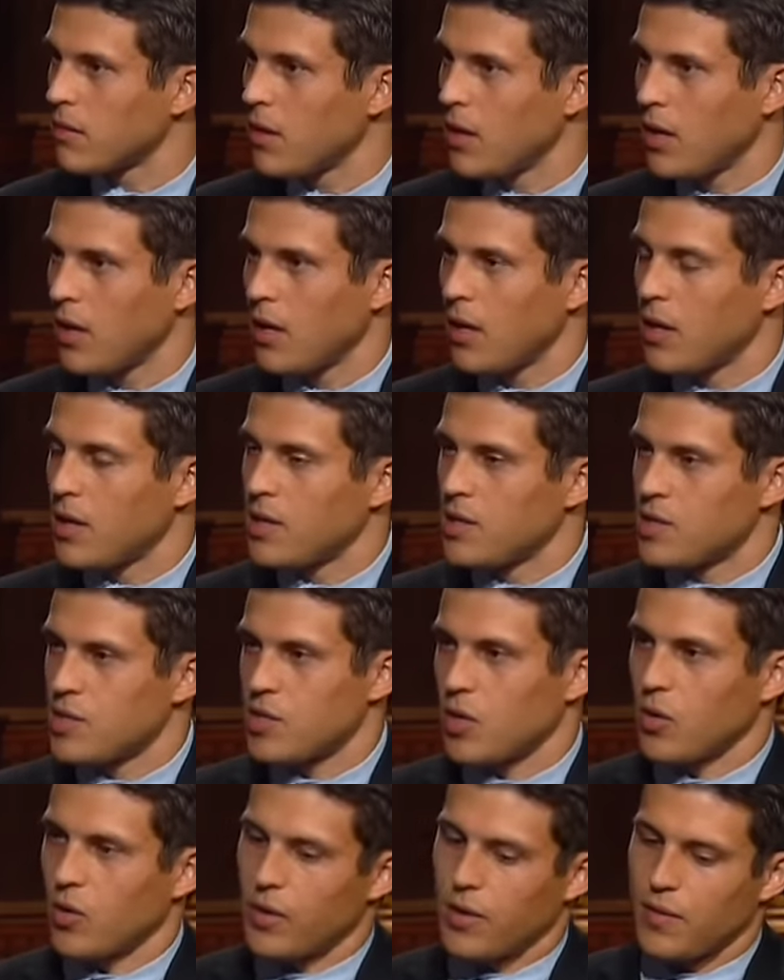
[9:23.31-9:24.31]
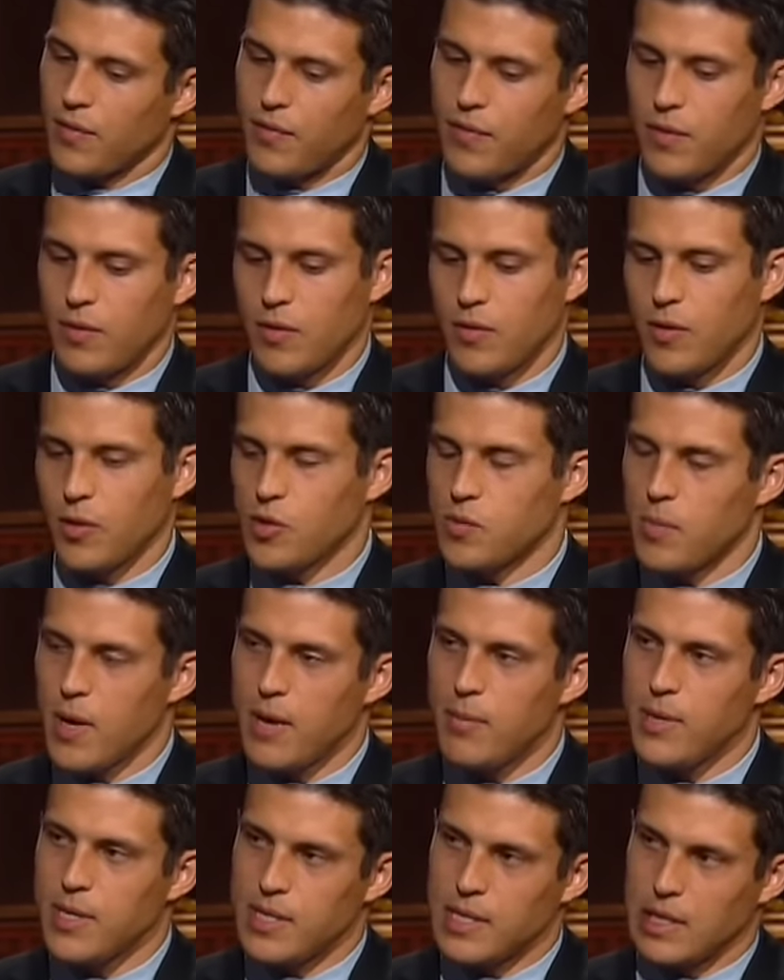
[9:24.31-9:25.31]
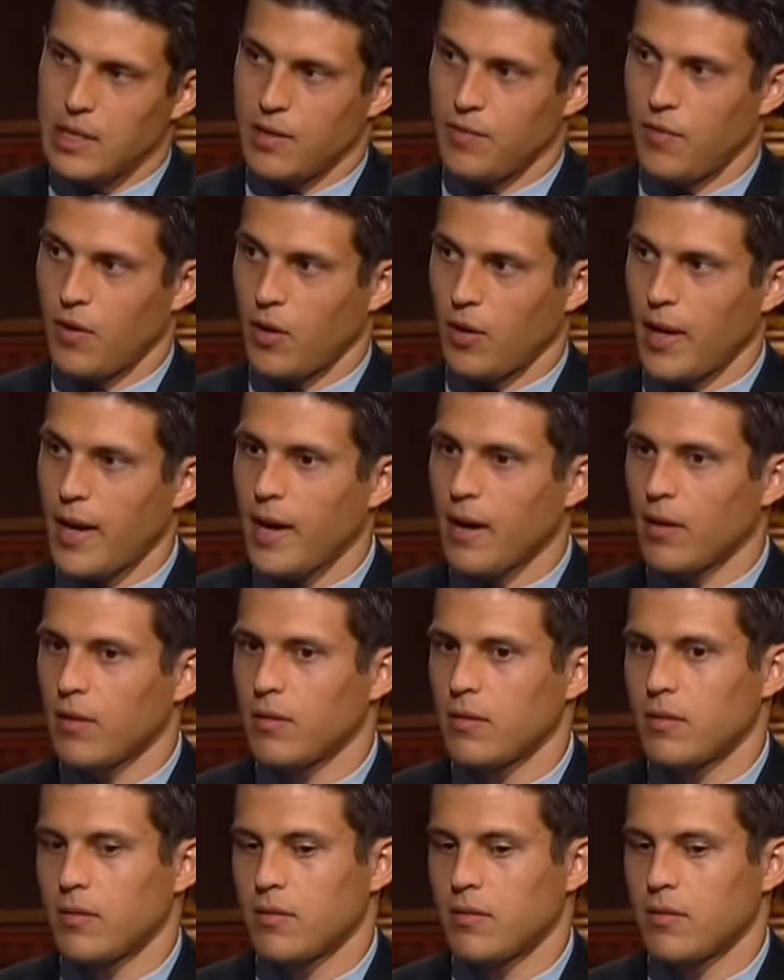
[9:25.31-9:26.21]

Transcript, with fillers: Okay. So if those baby teeth fall out,